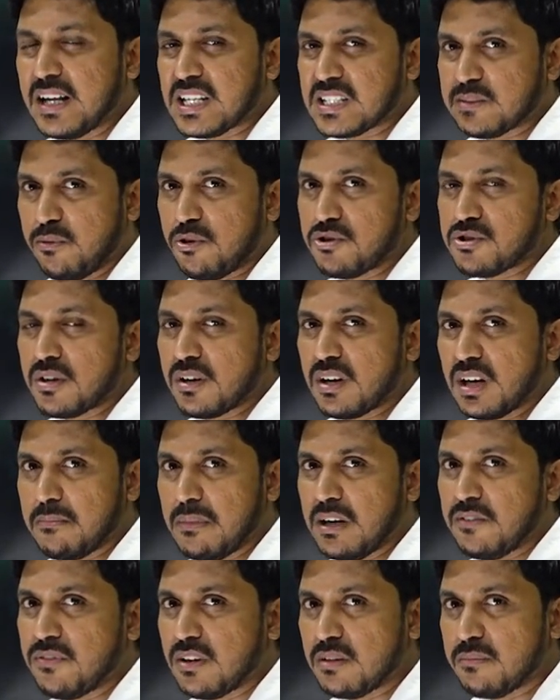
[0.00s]
exposure
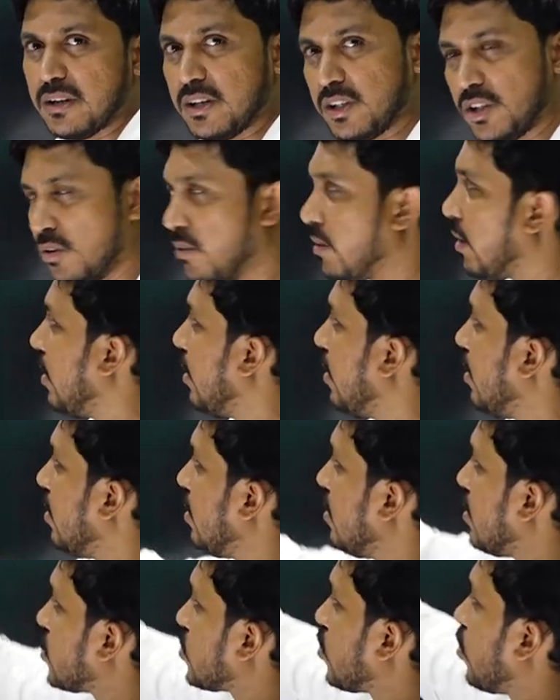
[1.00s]
limit for mercury.
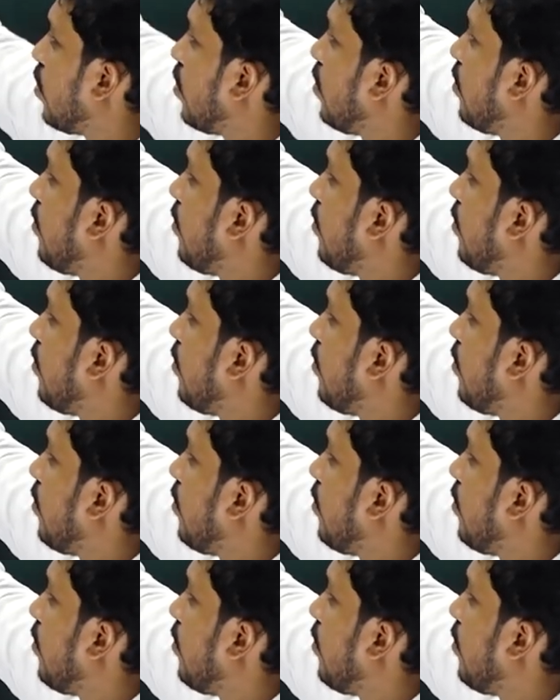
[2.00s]
So,